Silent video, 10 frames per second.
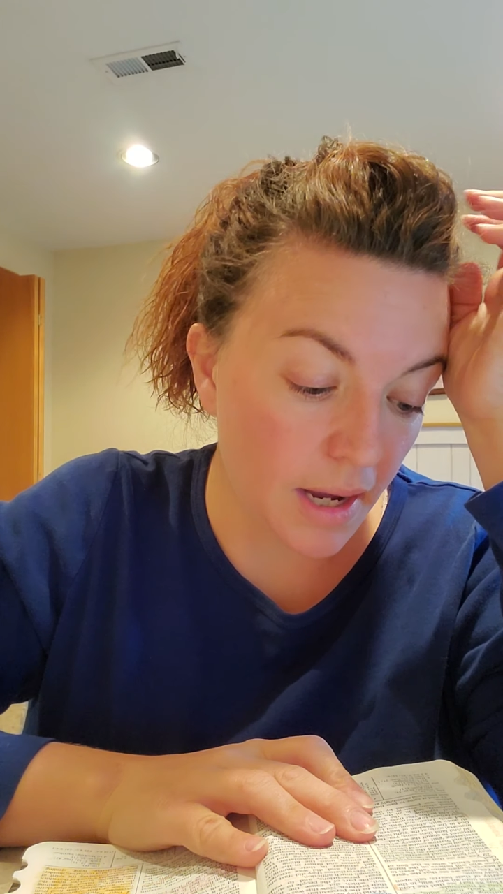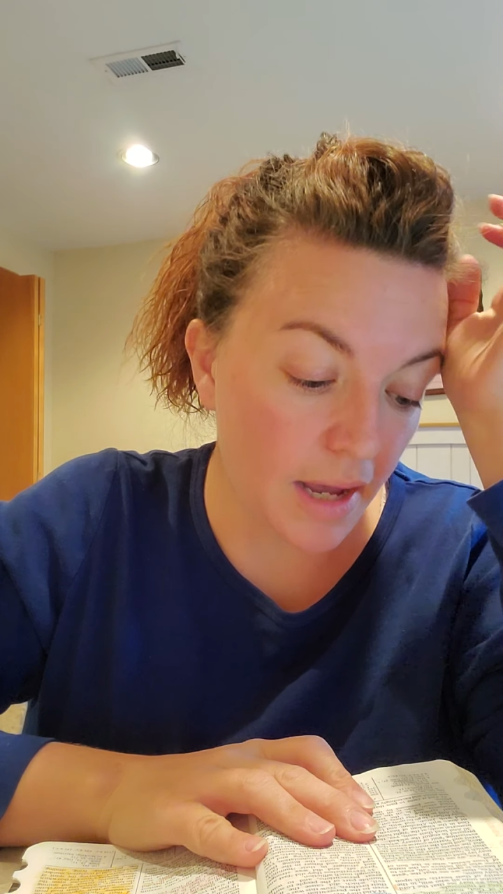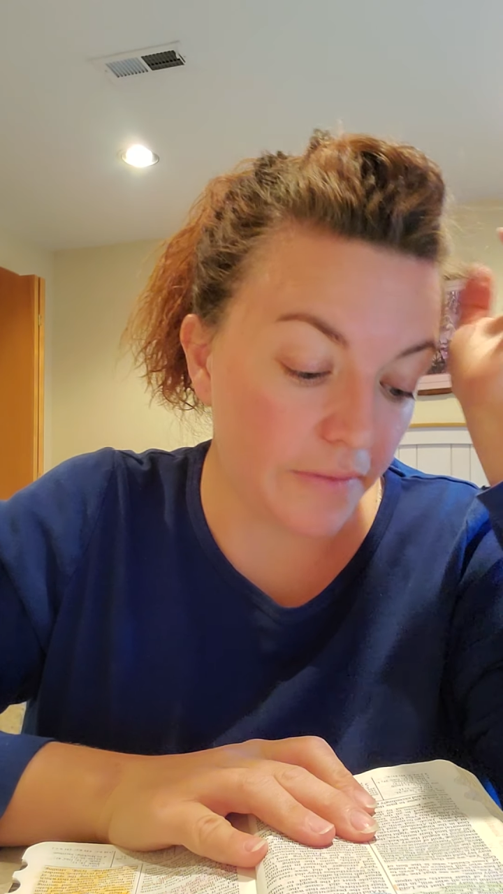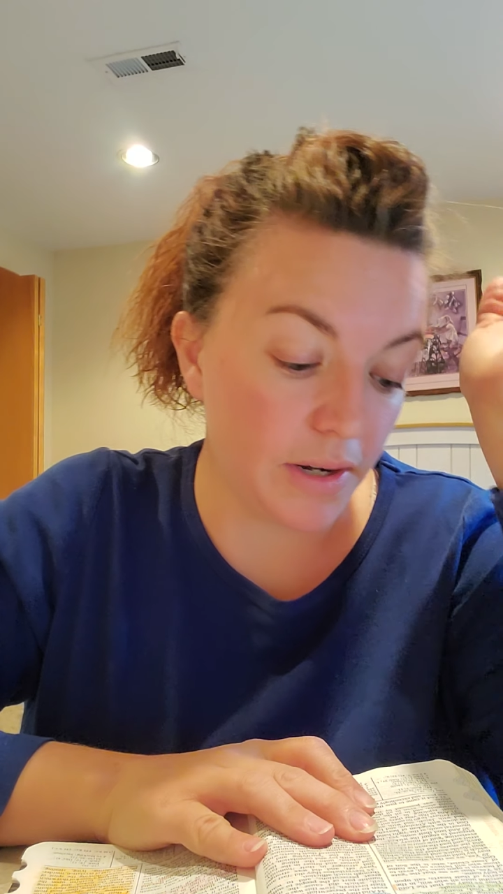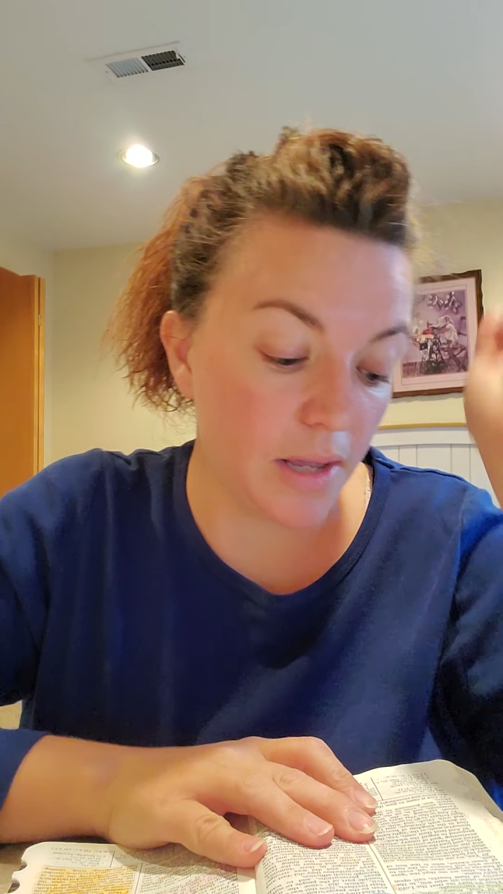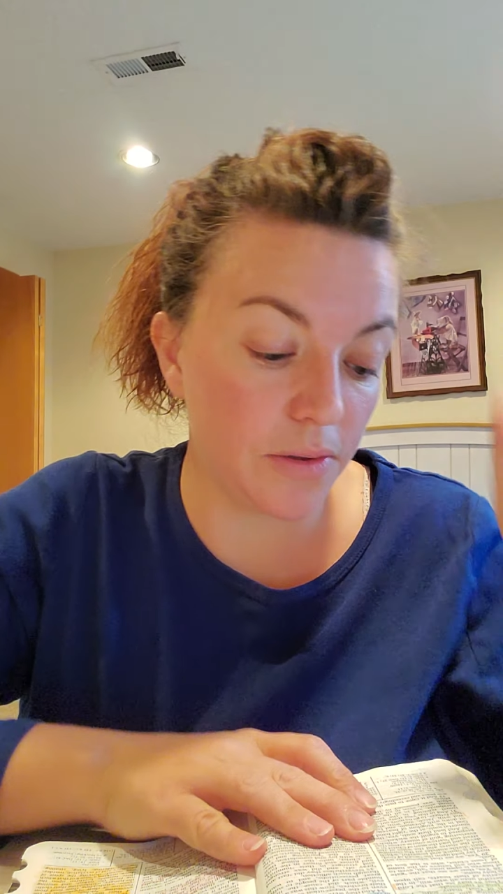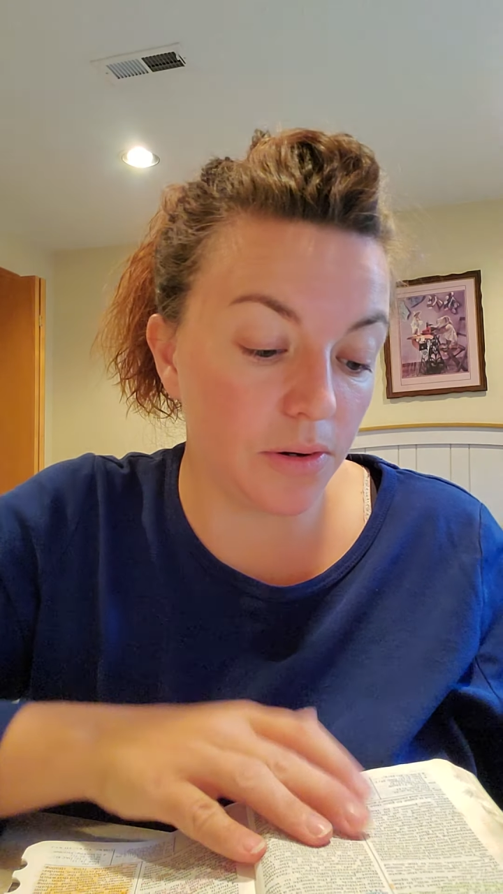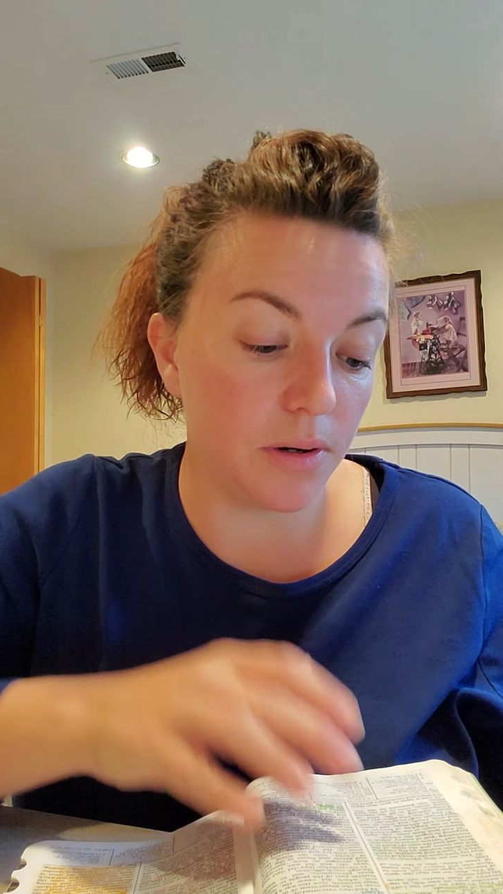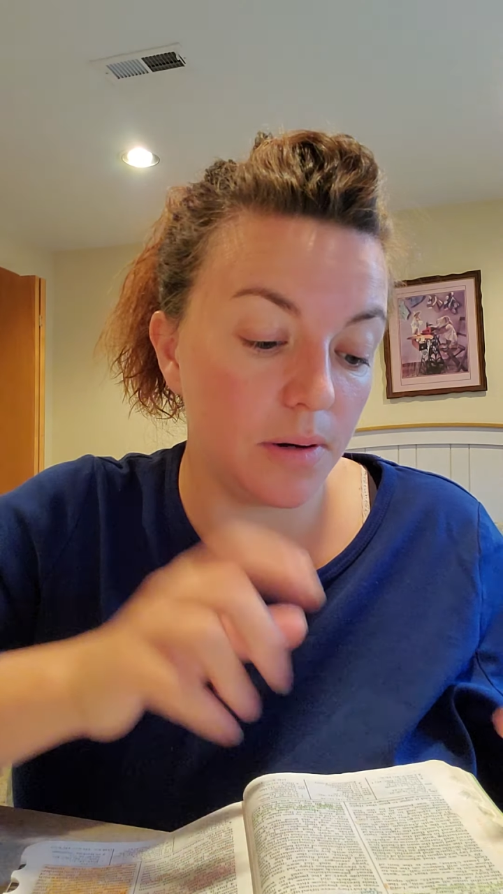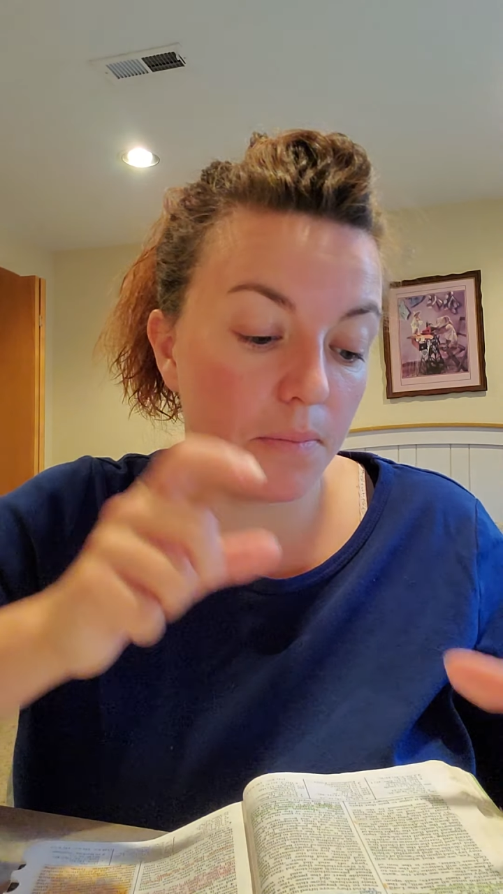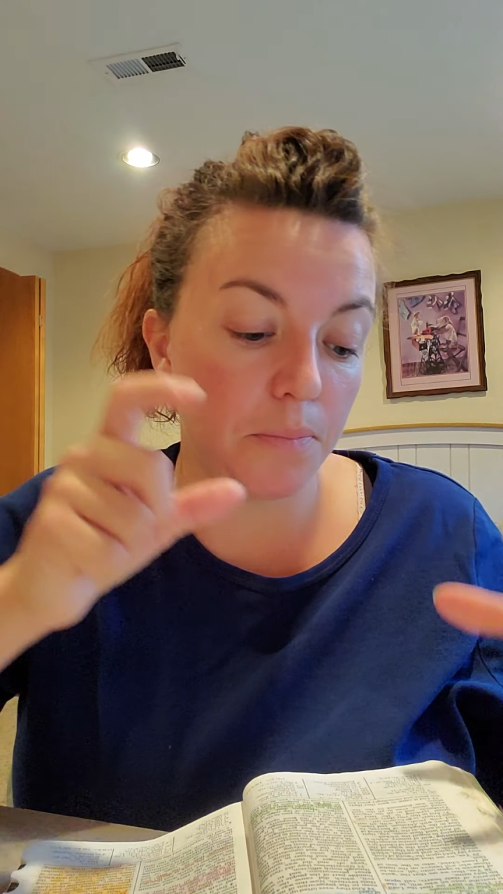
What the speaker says: have another